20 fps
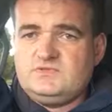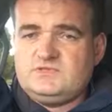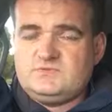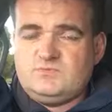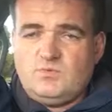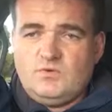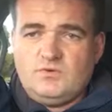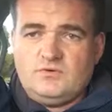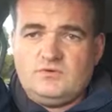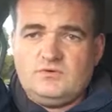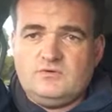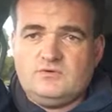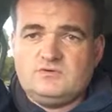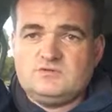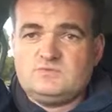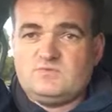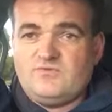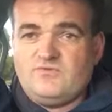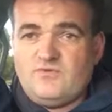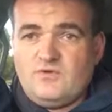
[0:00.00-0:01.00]
sport
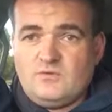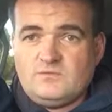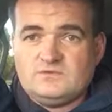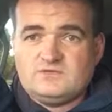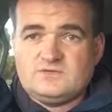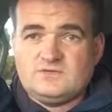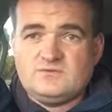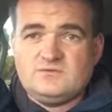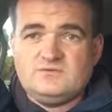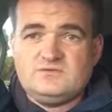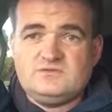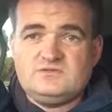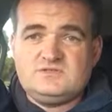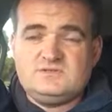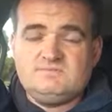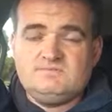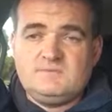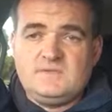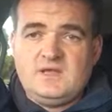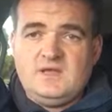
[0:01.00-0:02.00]
horse, performance
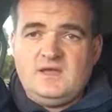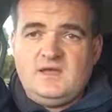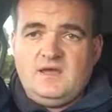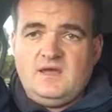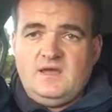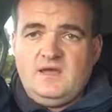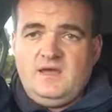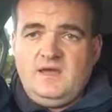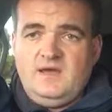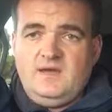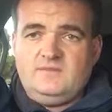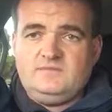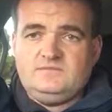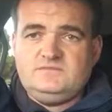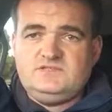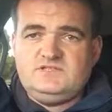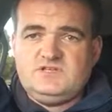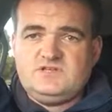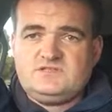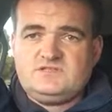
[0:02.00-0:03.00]
horse,
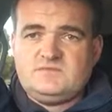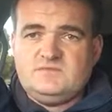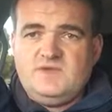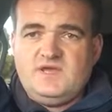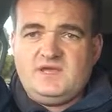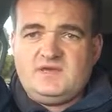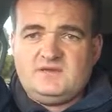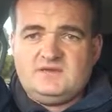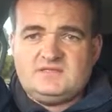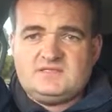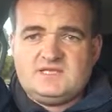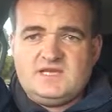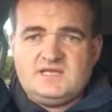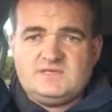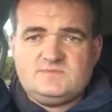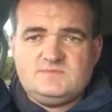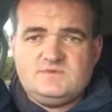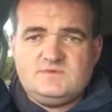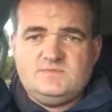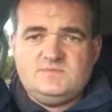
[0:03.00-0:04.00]
just to make an
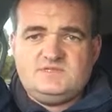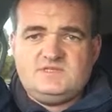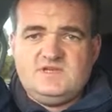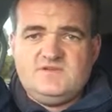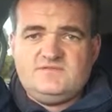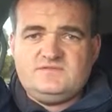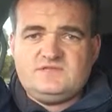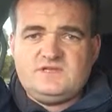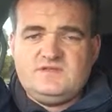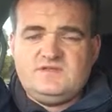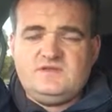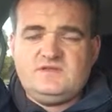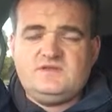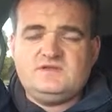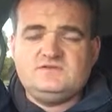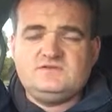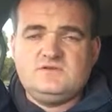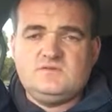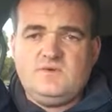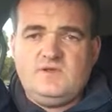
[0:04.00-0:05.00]
assessment and see if there's anything you
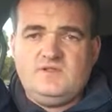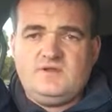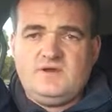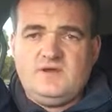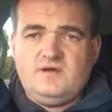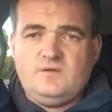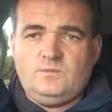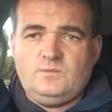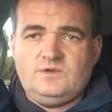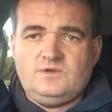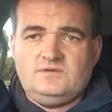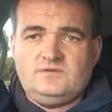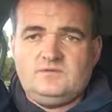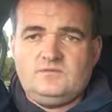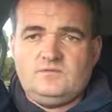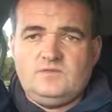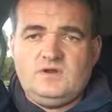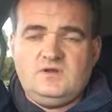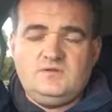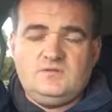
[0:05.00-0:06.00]
can do while they're helping,
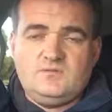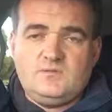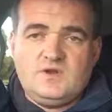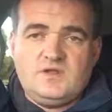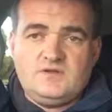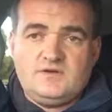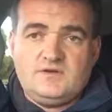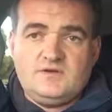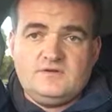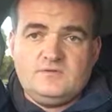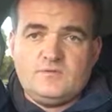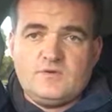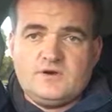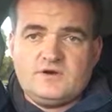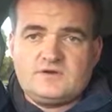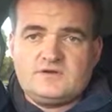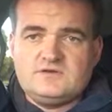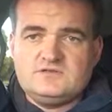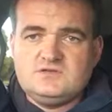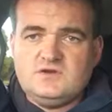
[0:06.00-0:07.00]
while they're out of
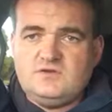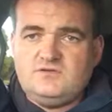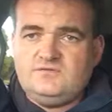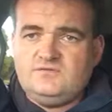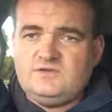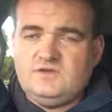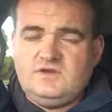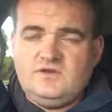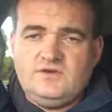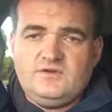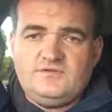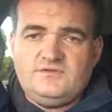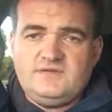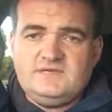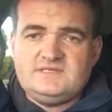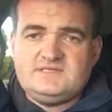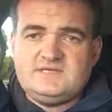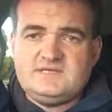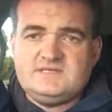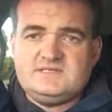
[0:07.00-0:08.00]
work. Because often a lot of
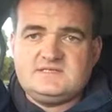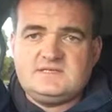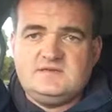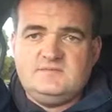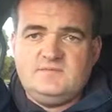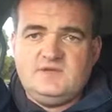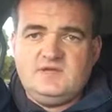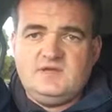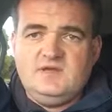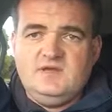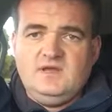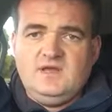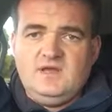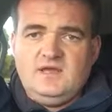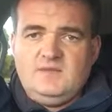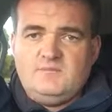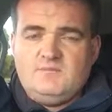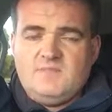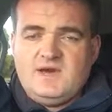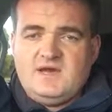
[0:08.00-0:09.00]
these things can be
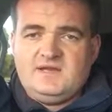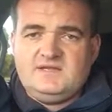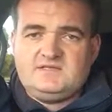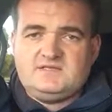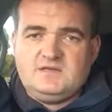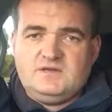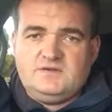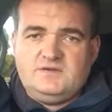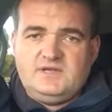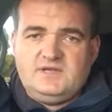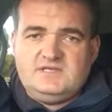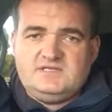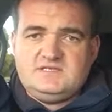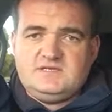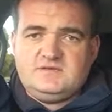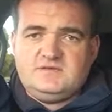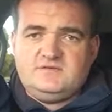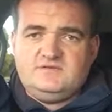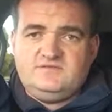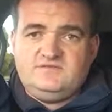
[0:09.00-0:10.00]
managed a lot
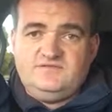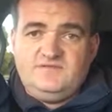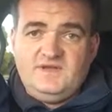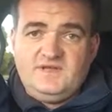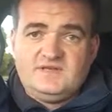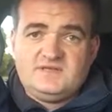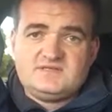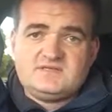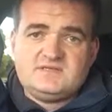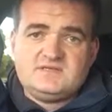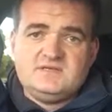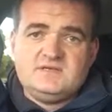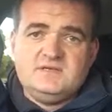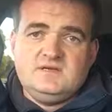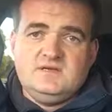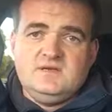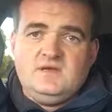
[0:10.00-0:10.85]
easier and fixed